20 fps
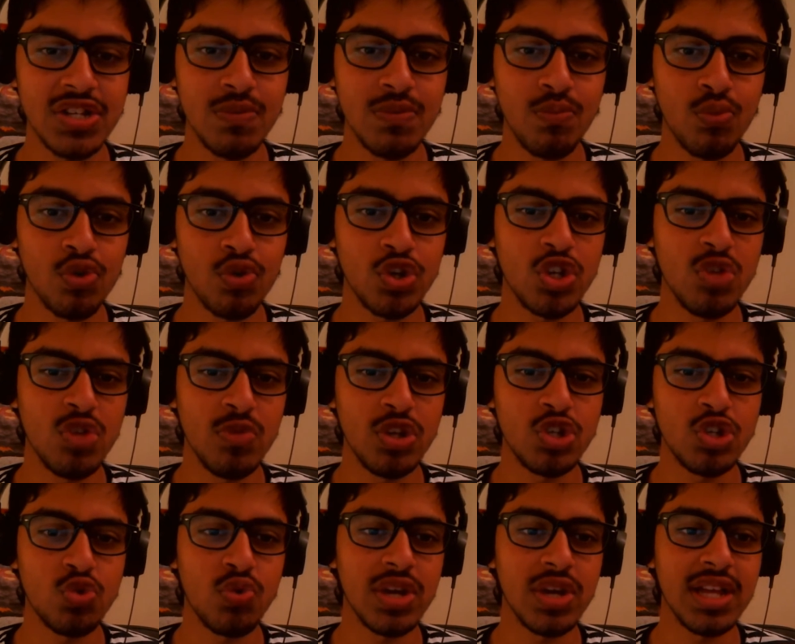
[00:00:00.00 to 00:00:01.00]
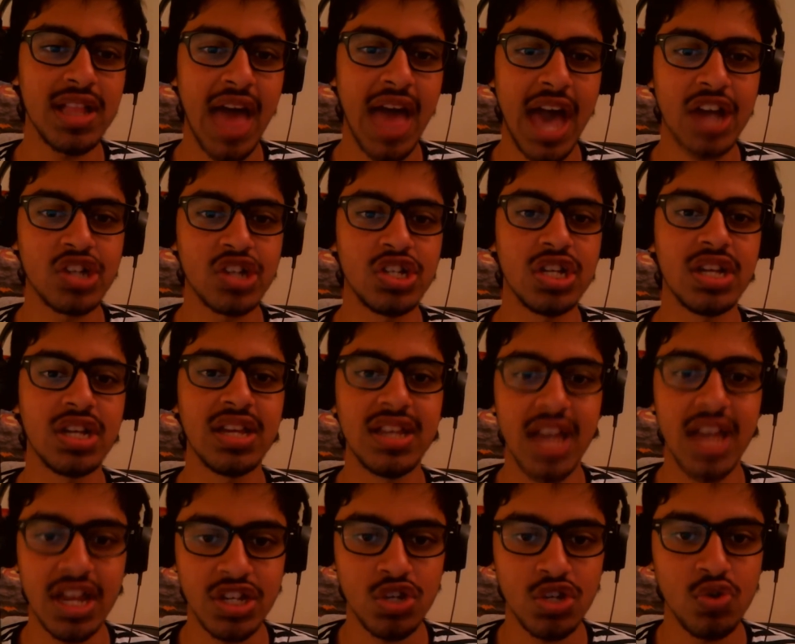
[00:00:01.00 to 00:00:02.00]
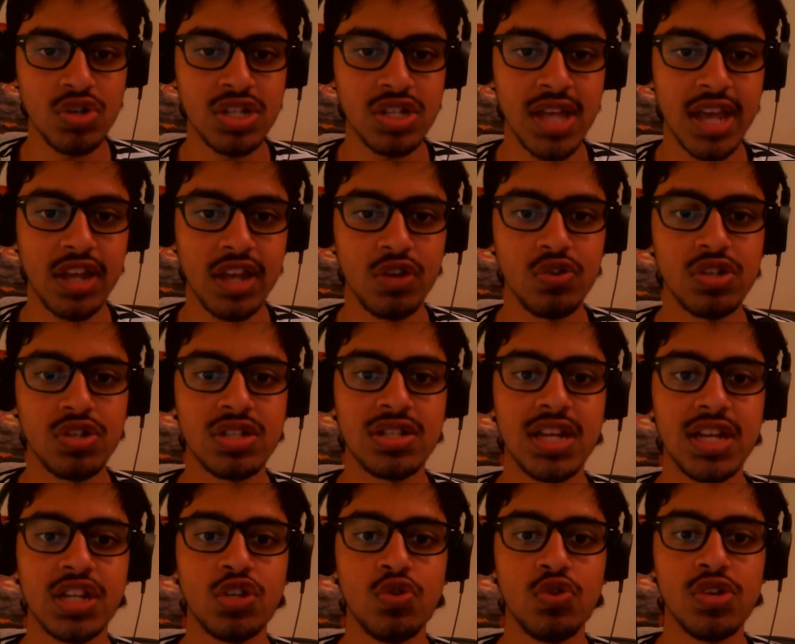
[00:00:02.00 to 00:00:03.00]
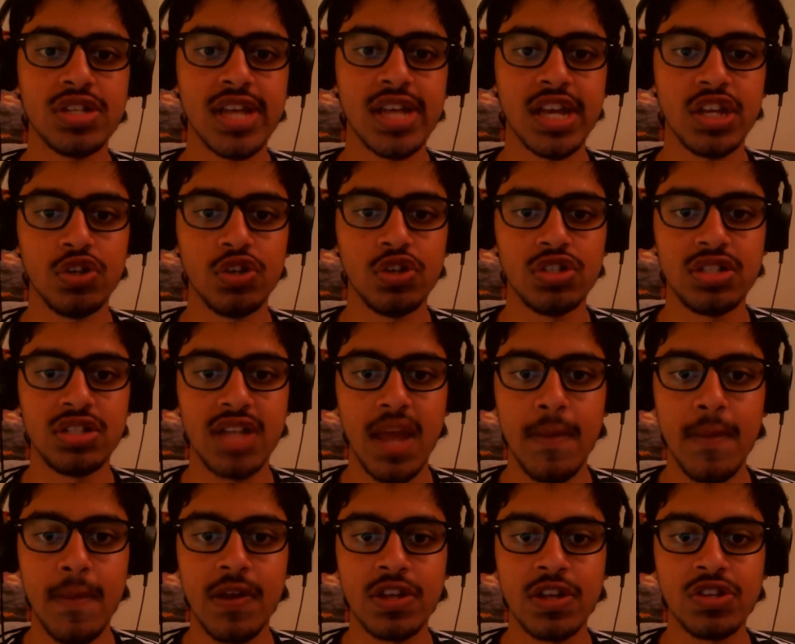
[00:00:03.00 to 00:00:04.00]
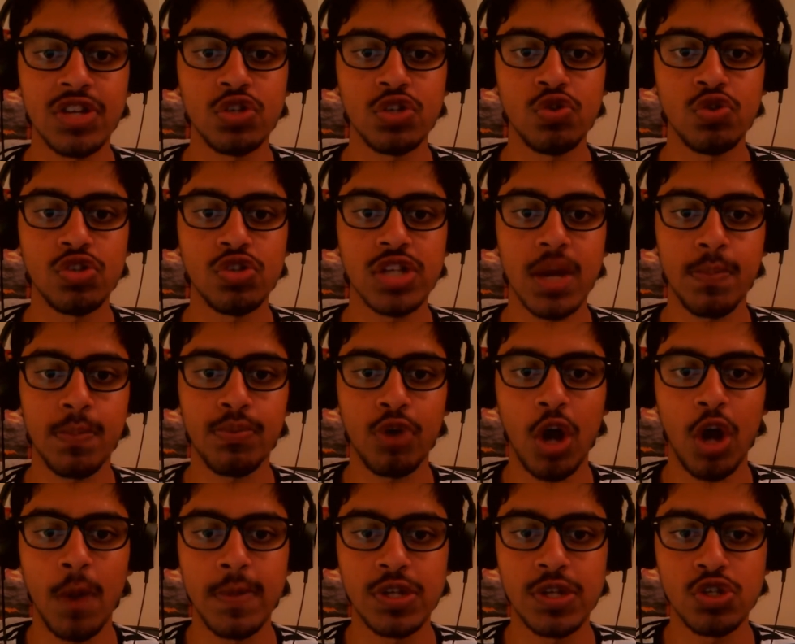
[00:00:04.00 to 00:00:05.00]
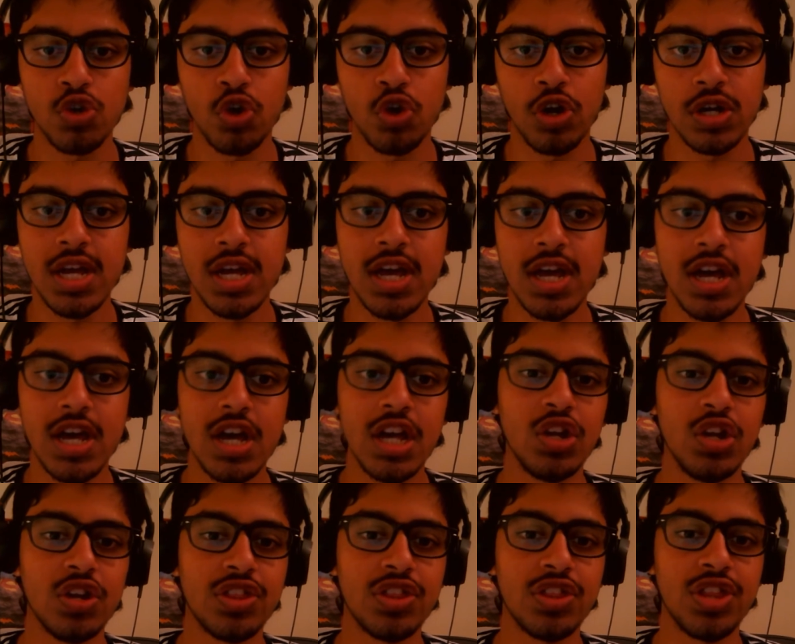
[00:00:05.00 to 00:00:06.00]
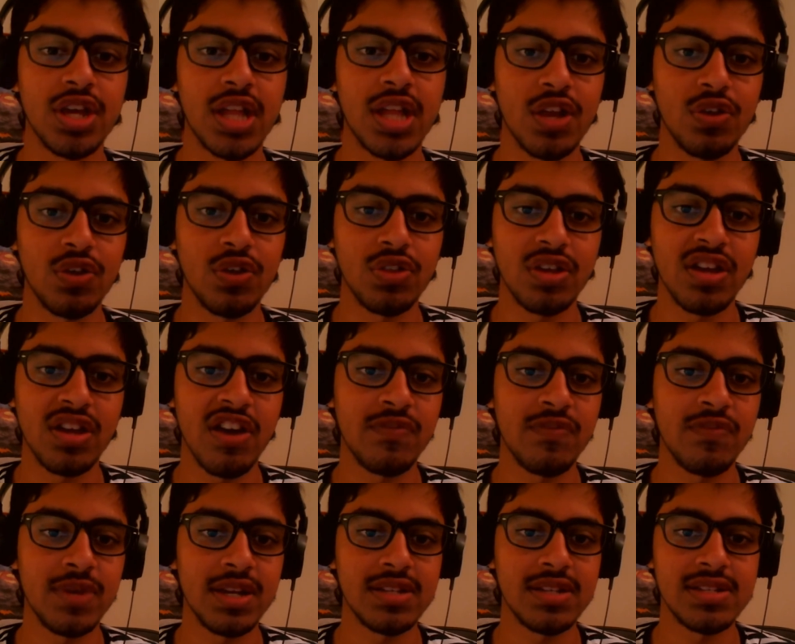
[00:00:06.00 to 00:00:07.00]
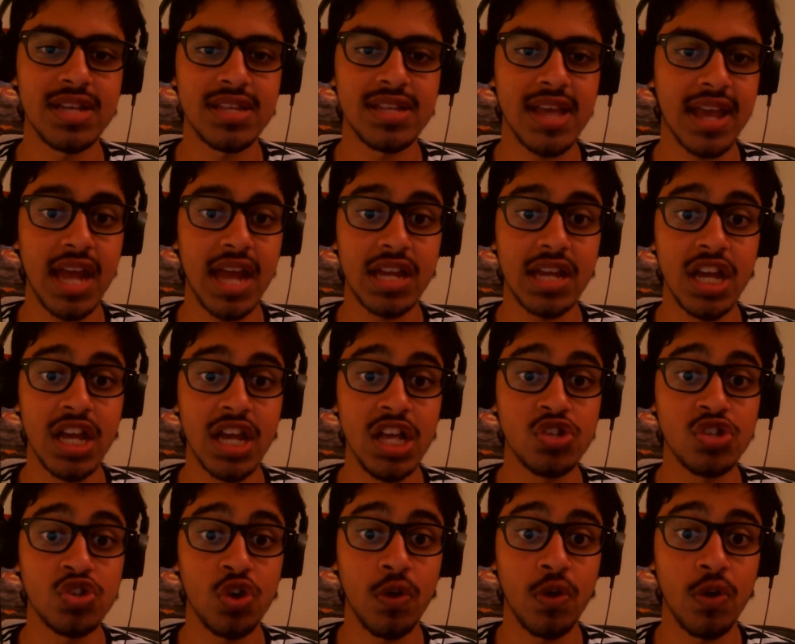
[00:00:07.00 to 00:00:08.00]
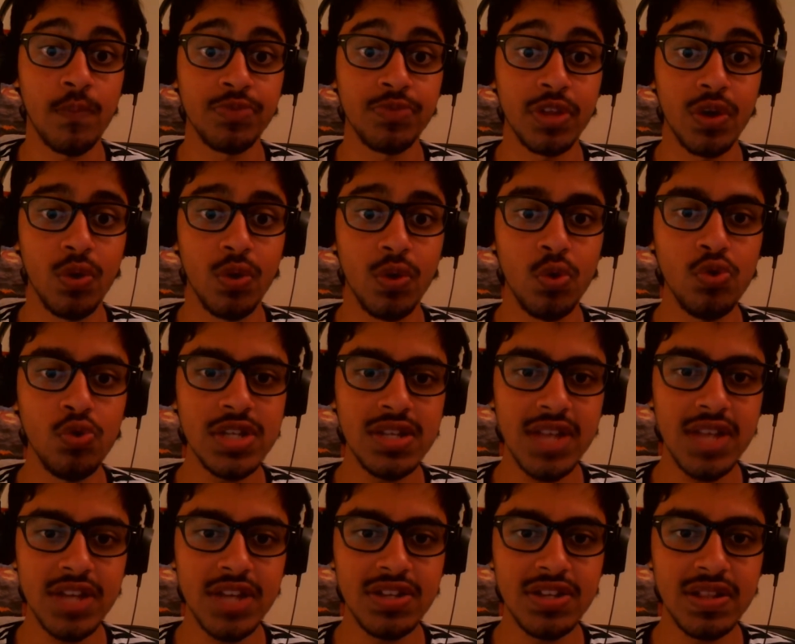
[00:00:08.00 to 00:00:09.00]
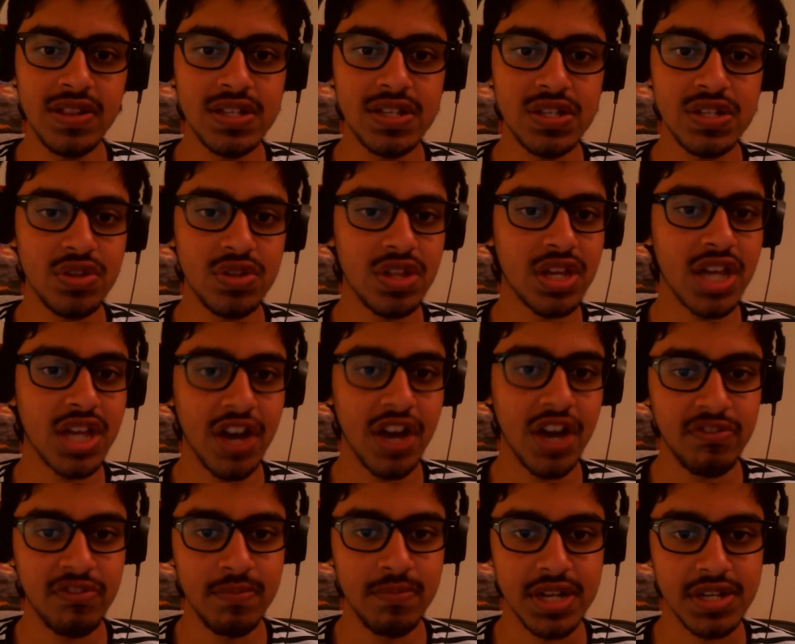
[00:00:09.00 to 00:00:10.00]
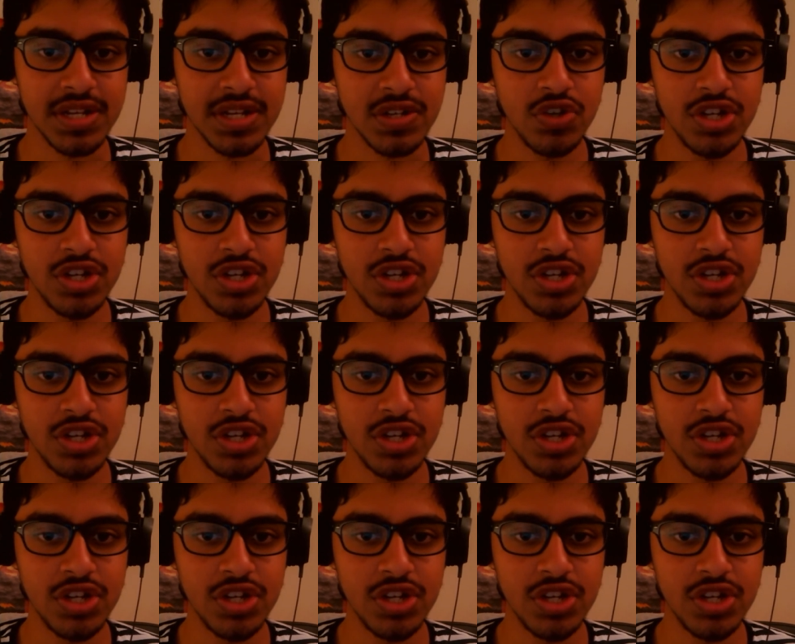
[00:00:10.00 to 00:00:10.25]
more human, to where he'll actually get to his, like, you know, stick to his, like, you know, statement, stick to his, like, promise, or, you know, thing, like, you know, the government says I can't kill you, so who says that to listen to the government?